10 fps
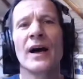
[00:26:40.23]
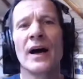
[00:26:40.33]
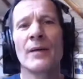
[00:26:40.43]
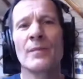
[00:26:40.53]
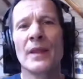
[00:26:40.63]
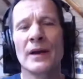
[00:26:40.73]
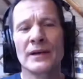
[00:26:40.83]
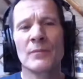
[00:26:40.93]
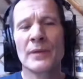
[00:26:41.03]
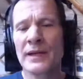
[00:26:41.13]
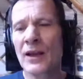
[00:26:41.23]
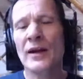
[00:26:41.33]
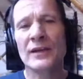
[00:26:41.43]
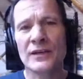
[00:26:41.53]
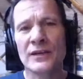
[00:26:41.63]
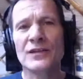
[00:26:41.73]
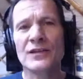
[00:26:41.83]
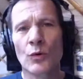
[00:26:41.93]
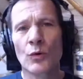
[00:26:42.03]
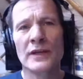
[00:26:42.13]
can be likened
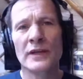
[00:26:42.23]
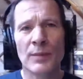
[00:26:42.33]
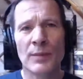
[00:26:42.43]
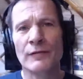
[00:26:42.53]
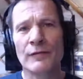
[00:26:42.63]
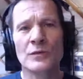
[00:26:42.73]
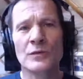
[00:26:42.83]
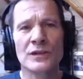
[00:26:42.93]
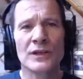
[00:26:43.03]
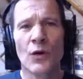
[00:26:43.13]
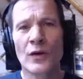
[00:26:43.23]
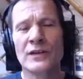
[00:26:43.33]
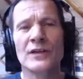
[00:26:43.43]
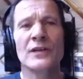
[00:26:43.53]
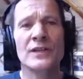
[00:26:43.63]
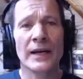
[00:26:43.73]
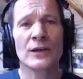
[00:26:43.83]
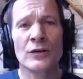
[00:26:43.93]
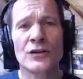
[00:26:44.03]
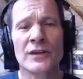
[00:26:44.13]
to all these platforms and coins and the
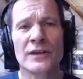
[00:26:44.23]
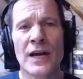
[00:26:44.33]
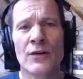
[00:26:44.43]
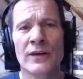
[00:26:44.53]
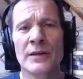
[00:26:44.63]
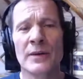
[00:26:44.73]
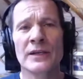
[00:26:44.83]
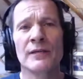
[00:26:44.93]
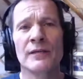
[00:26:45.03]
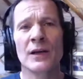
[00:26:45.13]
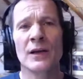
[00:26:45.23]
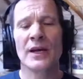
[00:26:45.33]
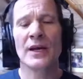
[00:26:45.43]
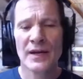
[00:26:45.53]
technology that's currently being developed.